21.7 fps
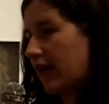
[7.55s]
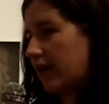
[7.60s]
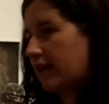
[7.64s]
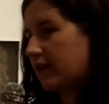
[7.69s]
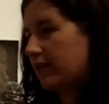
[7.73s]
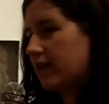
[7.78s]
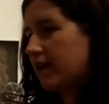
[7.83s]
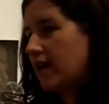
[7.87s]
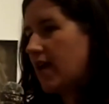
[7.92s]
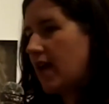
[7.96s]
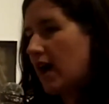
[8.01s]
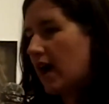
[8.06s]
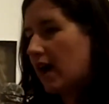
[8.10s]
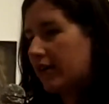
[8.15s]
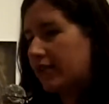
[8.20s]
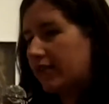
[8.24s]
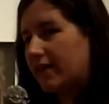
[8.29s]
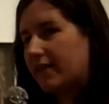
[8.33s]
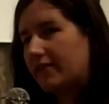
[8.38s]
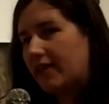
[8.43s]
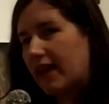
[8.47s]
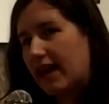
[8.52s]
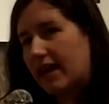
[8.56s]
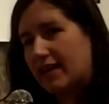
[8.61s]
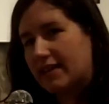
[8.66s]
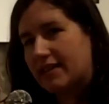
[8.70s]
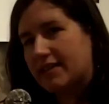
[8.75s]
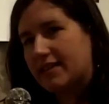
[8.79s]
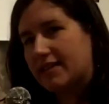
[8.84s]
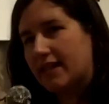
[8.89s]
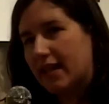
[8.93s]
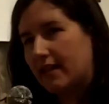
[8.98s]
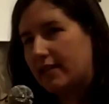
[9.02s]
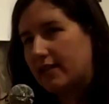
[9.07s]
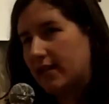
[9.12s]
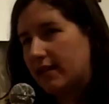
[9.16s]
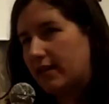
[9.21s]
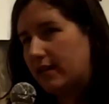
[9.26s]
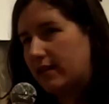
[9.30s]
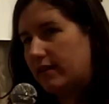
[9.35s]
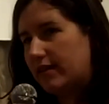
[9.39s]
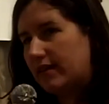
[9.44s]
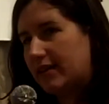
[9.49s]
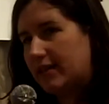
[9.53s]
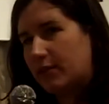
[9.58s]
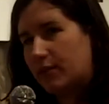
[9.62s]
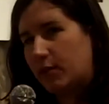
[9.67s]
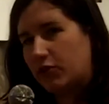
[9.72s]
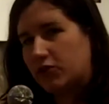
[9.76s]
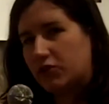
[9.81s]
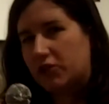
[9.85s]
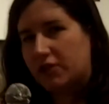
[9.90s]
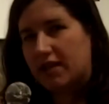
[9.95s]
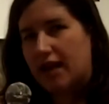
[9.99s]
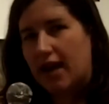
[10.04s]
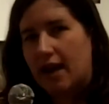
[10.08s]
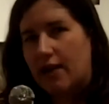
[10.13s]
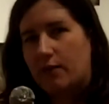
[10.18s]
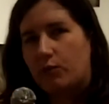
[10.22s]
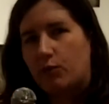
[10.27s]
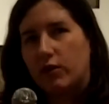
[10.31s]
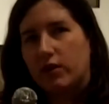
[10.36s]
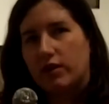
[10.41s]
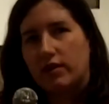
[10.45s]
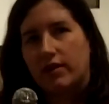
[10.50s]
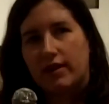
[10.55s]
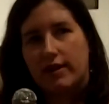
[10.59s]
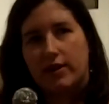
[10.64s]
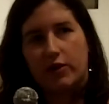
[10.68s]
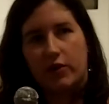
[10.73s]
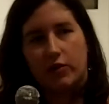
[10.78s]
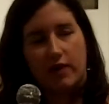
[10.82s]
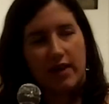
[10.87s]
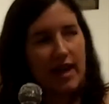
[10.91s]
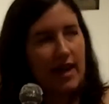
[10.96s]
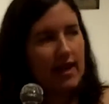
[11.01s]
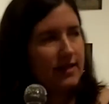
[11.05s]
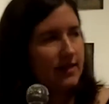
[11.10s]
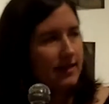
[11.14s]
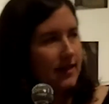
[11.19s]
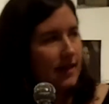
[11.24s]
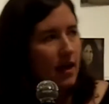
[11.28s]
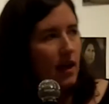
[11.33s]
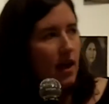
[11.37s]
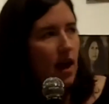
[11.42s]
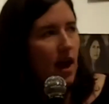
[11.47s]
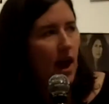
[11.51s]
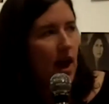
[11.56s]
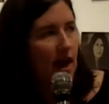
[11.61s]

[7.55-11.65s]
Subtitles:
and I think that extended exposure time really creates